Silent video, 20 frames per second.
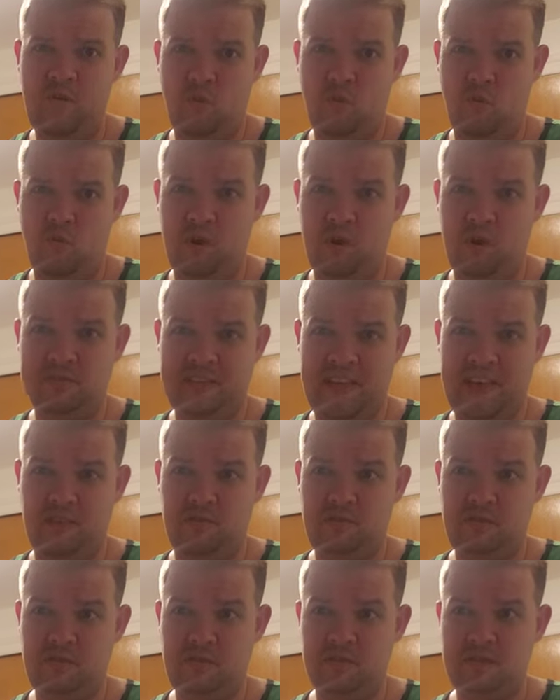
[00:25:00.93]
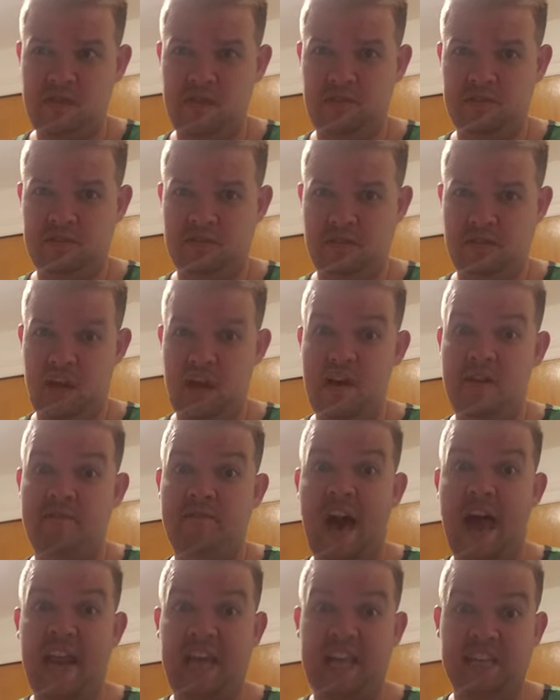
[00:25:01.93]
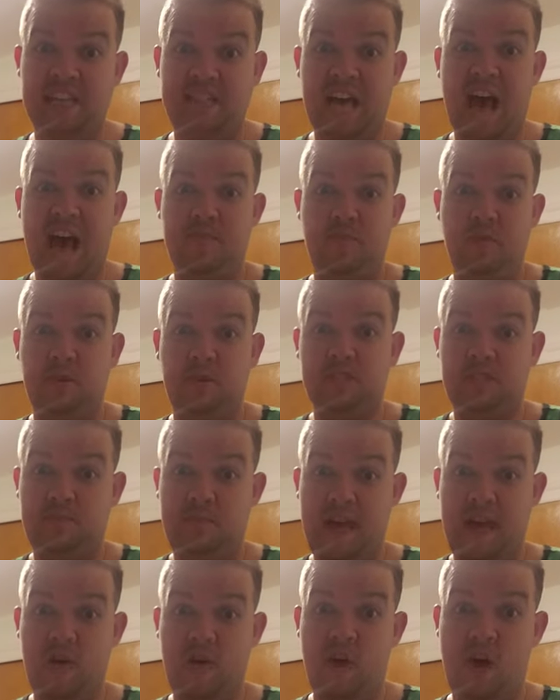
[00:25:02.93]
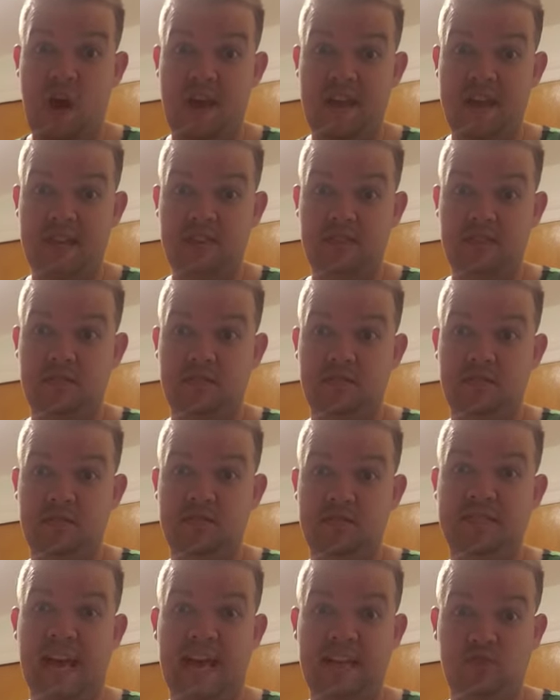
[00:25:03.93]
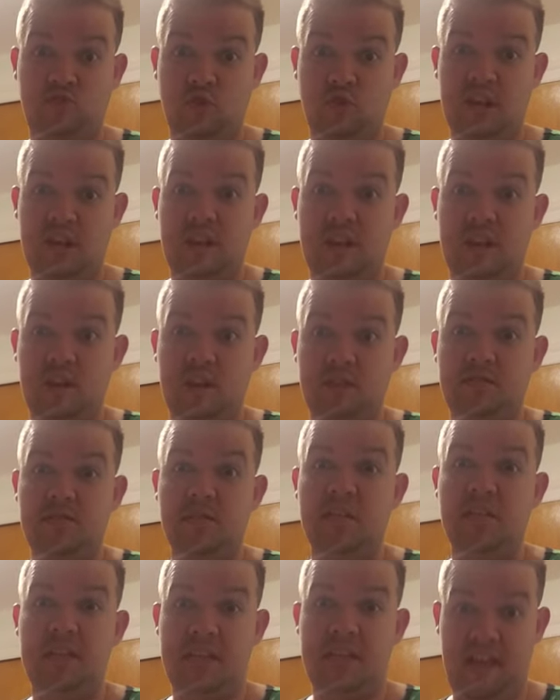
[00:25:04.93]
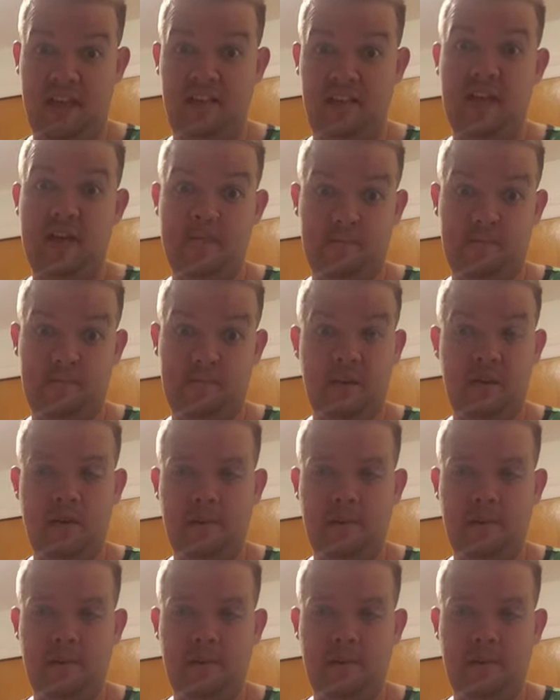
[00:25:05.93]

and Wormtail used the Avada Kedavra spell on Cedric to kill him.